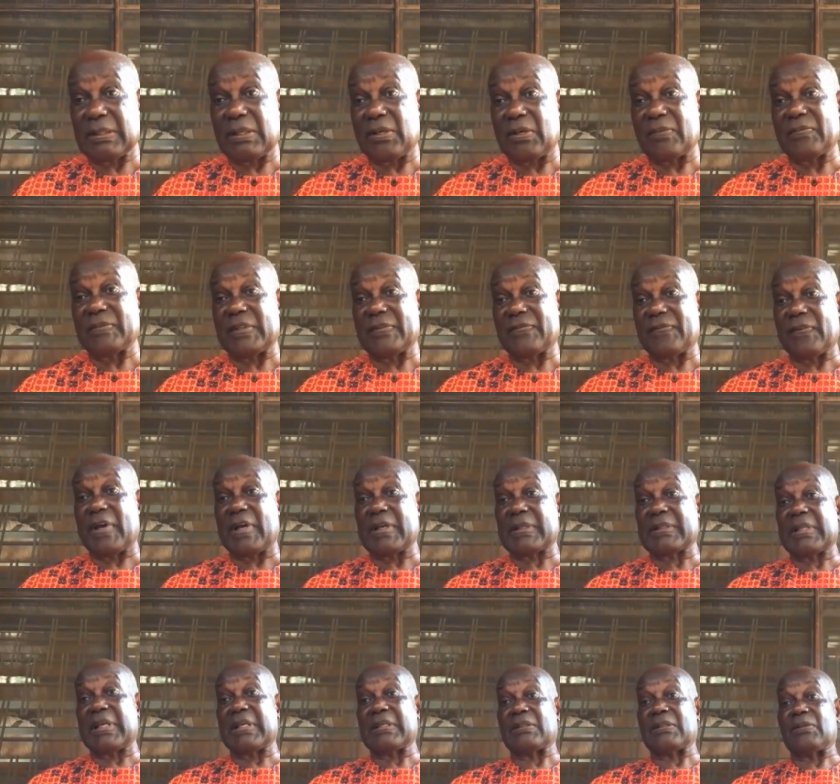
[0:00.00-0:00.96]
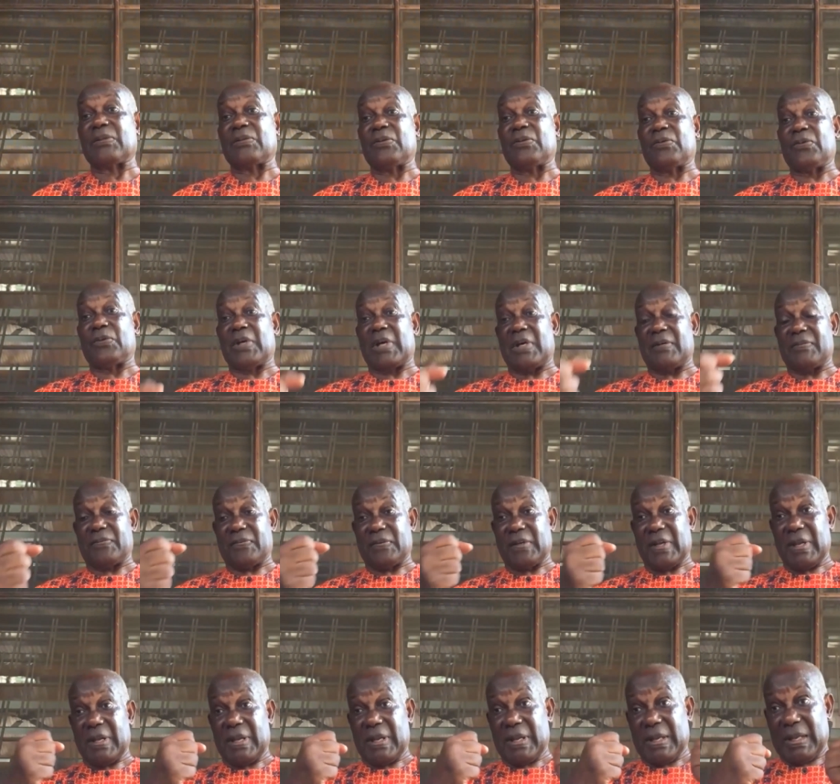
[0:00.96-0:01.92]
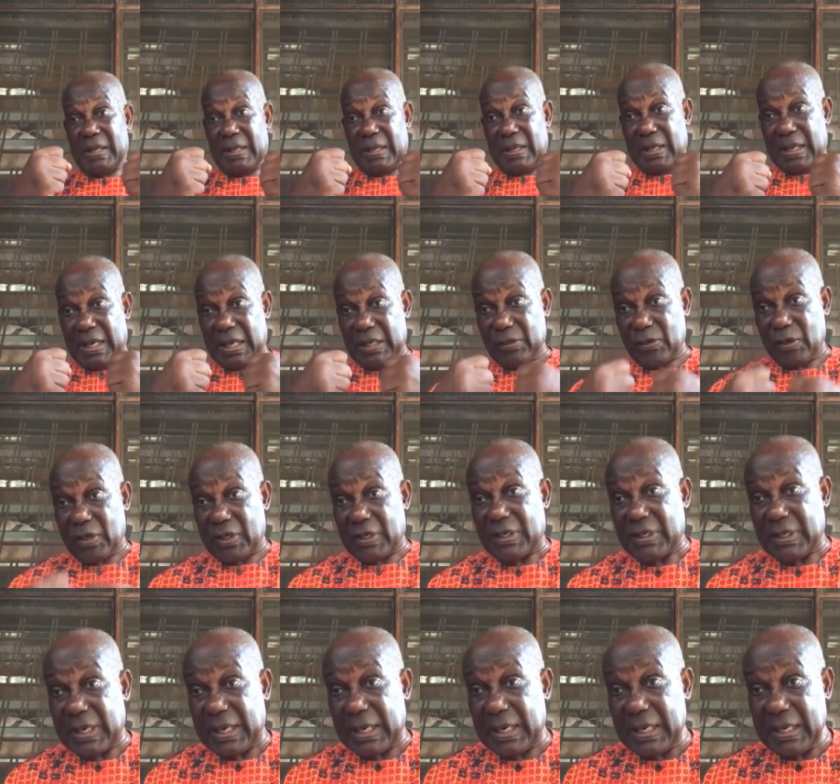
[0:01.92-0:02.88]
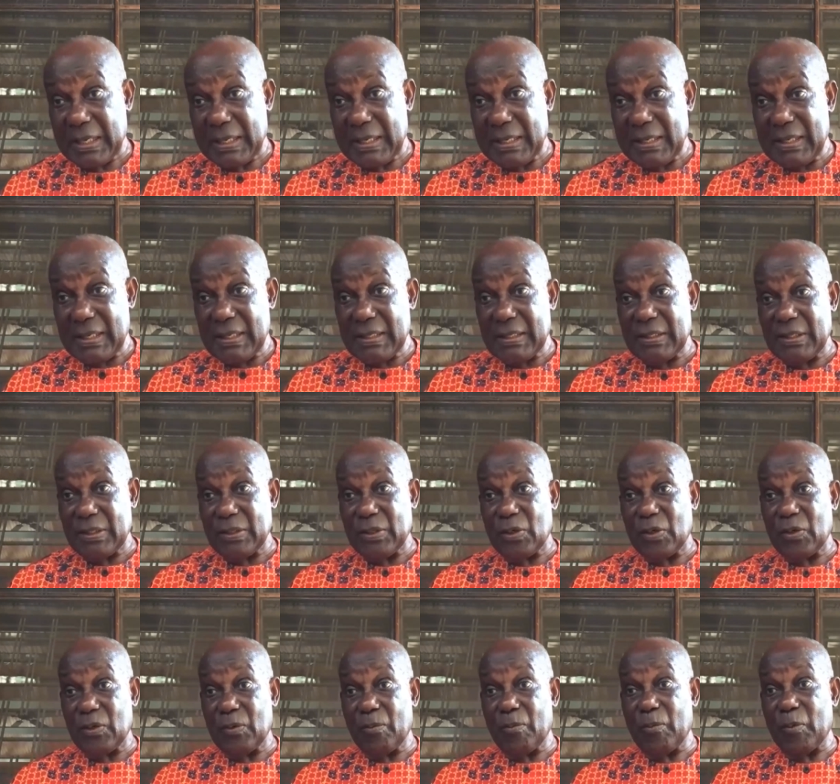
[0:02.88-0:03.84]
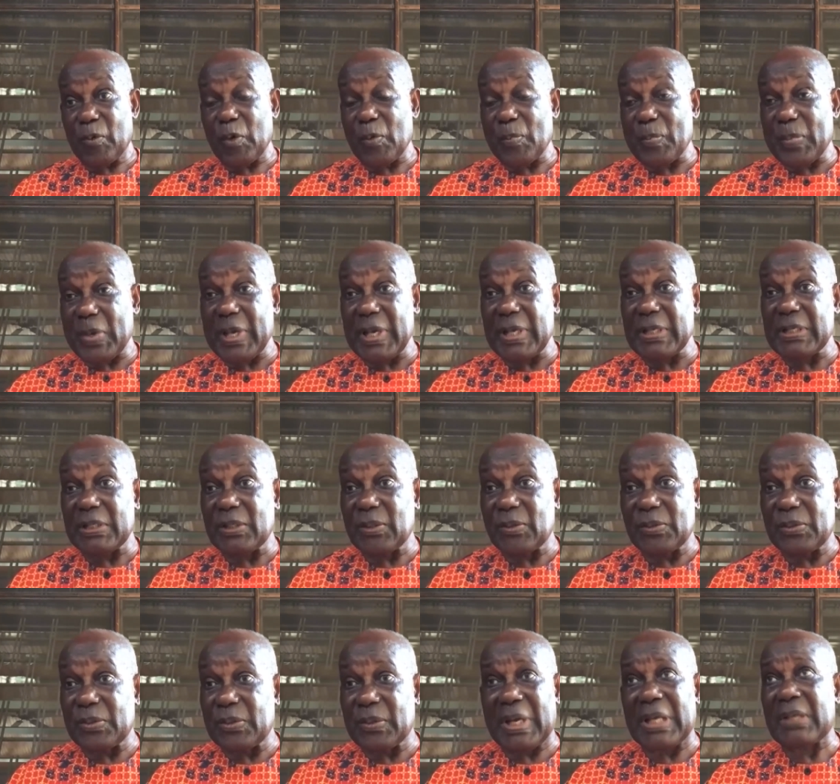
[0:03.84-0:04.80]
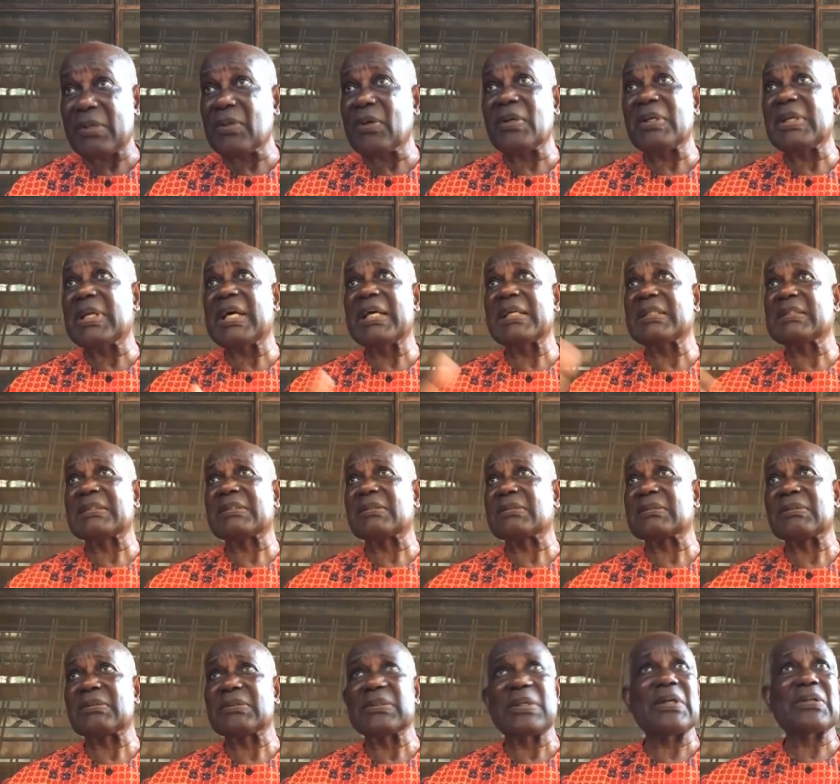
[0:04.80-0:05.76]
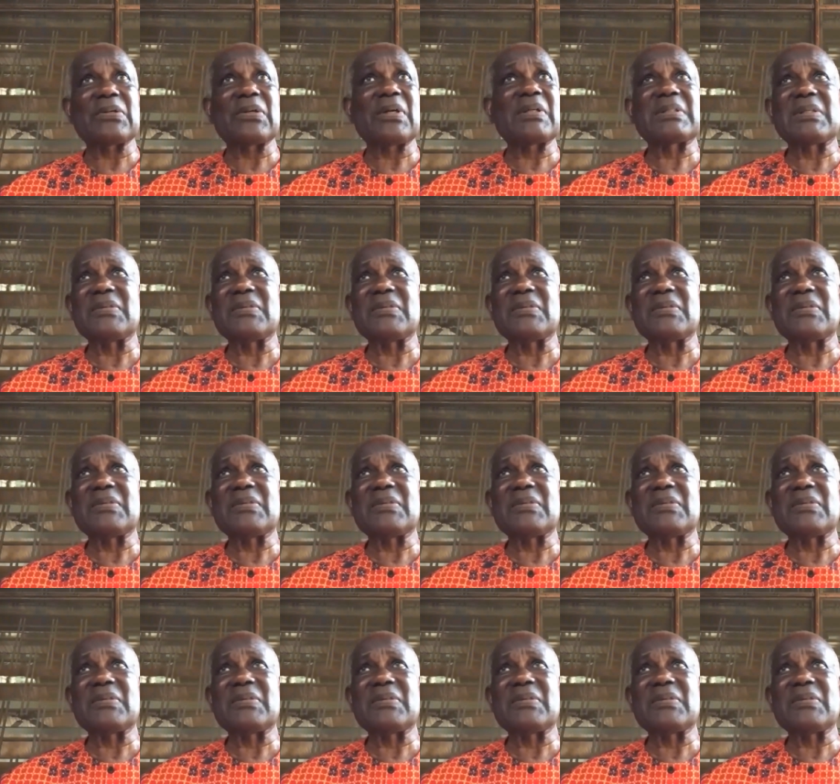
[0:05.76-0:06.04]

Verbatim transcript: of the fact that you have an okra, you know, propel you. You are no mm. less, you are not